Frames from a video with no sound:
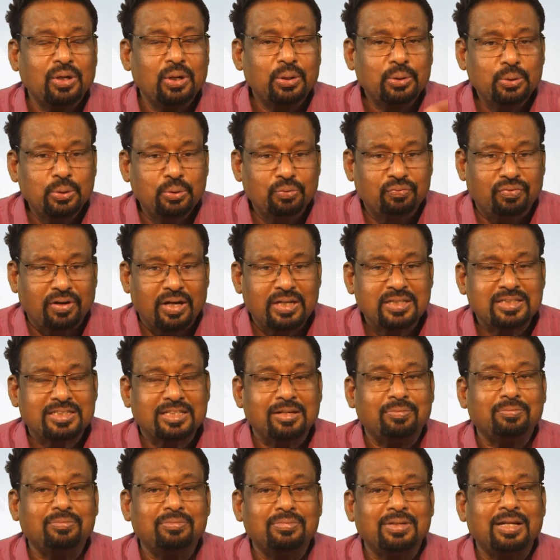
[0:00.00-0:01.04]
you find
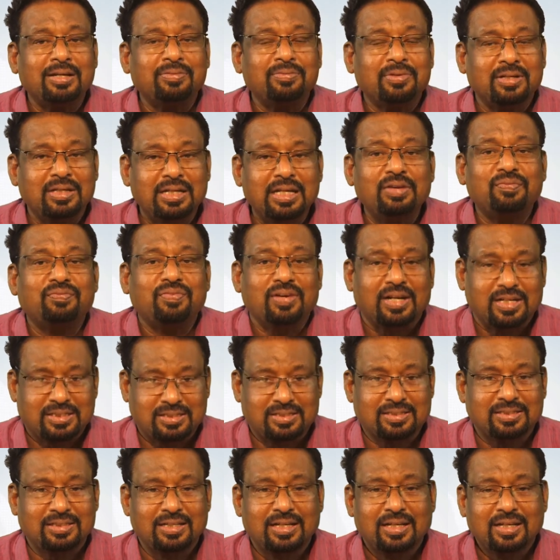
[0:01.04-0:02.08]
some
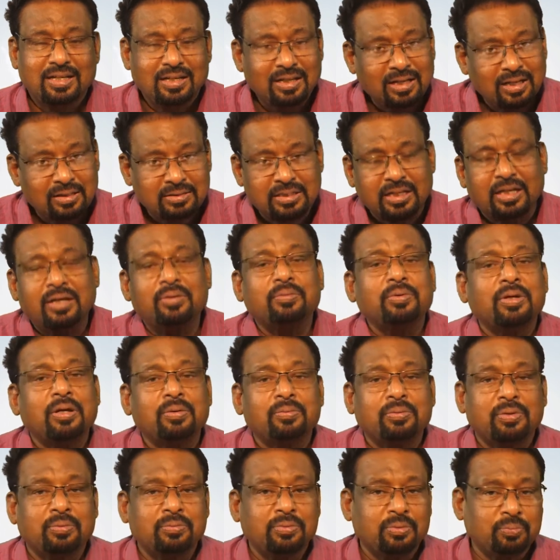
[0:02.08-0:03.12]
leaflets
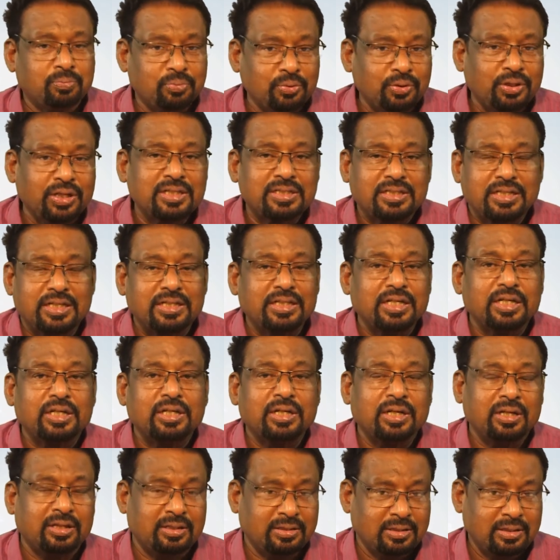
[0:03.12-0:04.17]
put inside
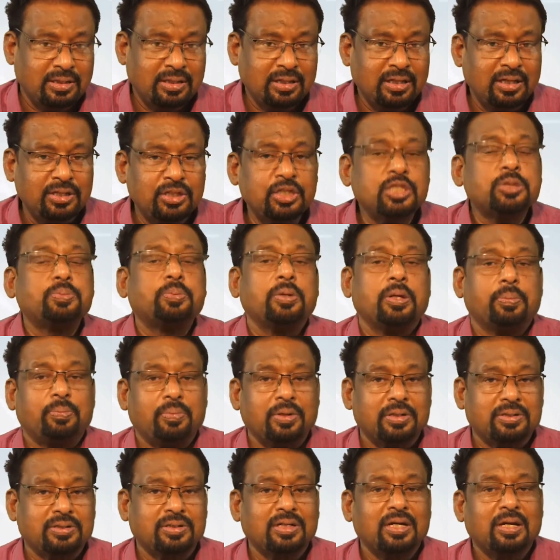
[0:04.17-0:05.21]
the
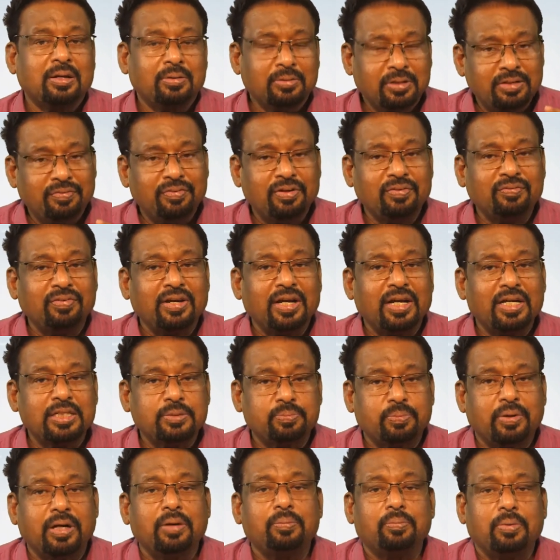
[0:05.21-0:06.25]
newspapers, giving various
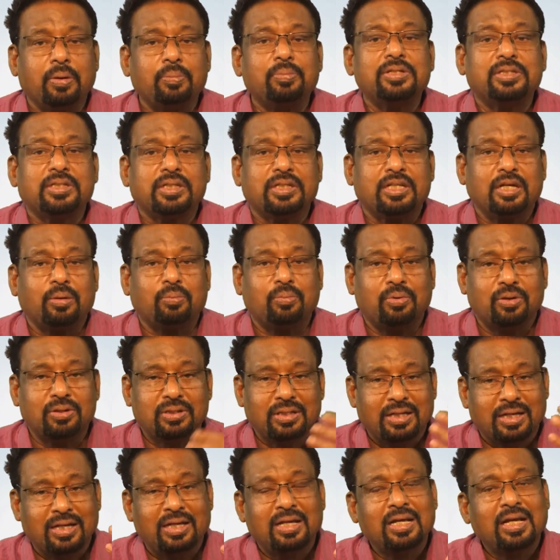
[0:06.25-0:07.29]
publicity about
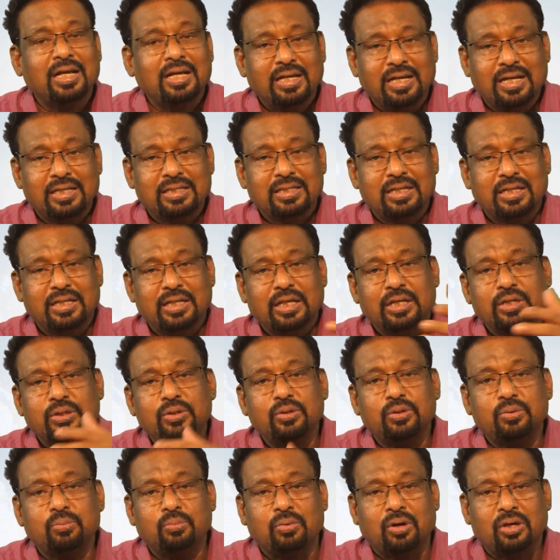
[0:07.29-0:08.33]
either the
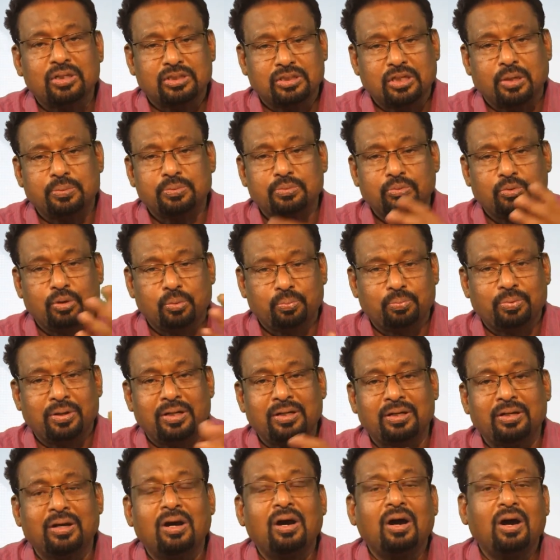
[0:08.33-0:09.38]
new mall shops
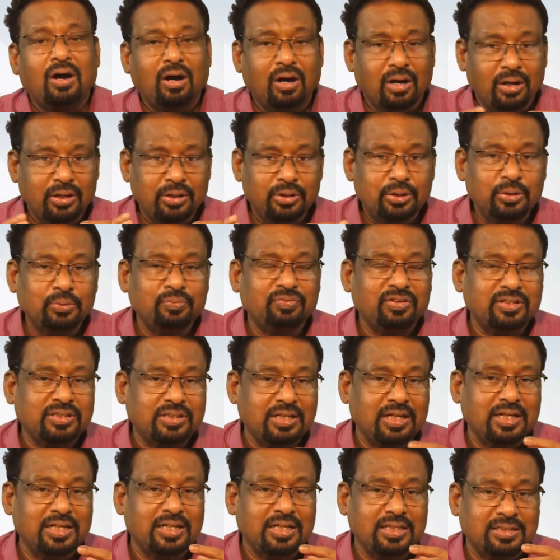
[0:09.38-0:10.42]
opened or new
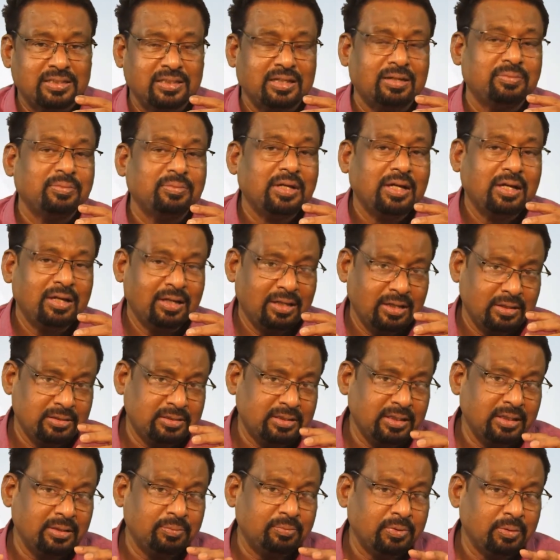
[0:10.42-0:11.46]
facilities
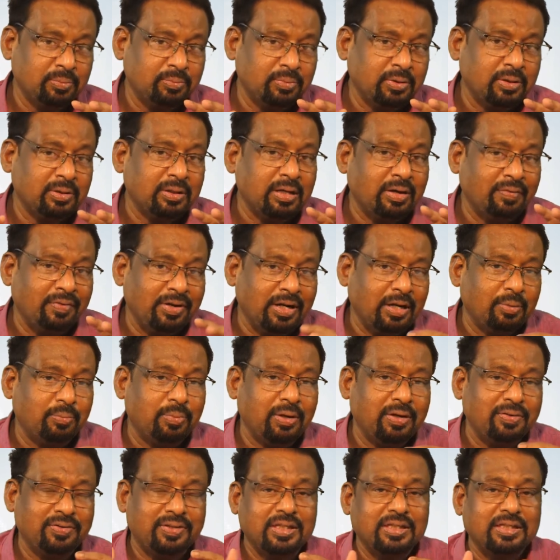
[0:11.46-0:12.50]
available
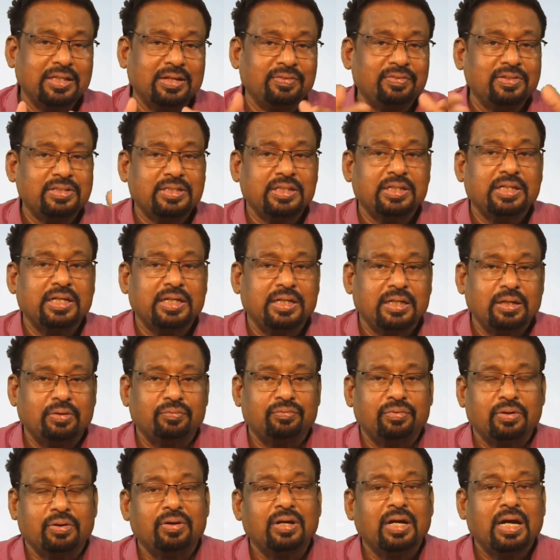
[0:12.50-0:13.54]
within the vicinity
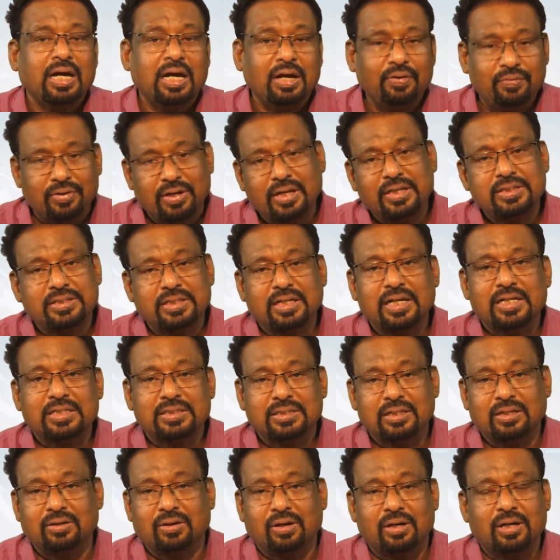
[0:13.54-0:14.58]
of our residence
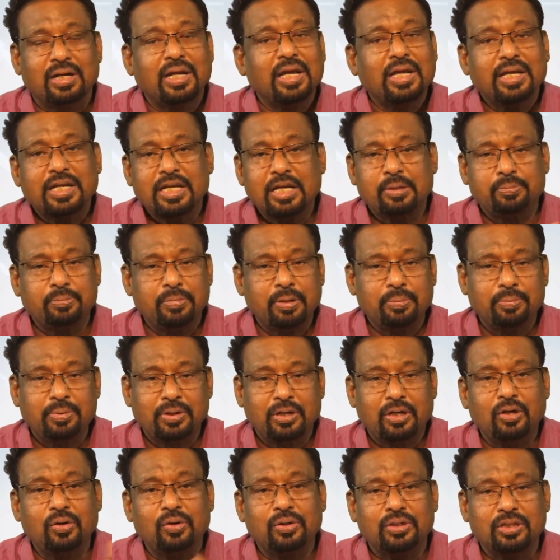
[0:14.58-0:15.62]
and all. It may be
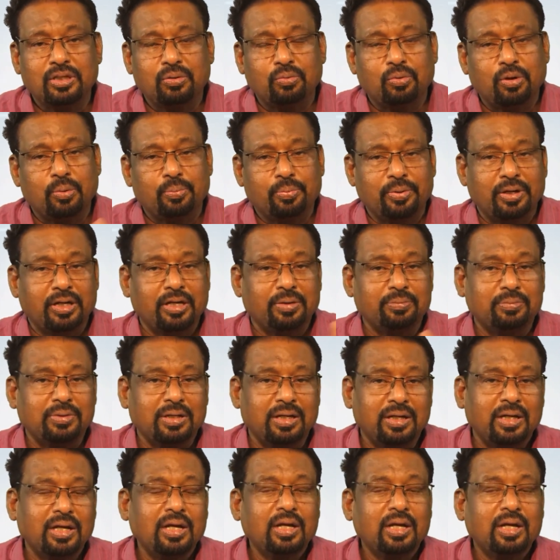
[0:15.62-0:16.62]
related to the opening of the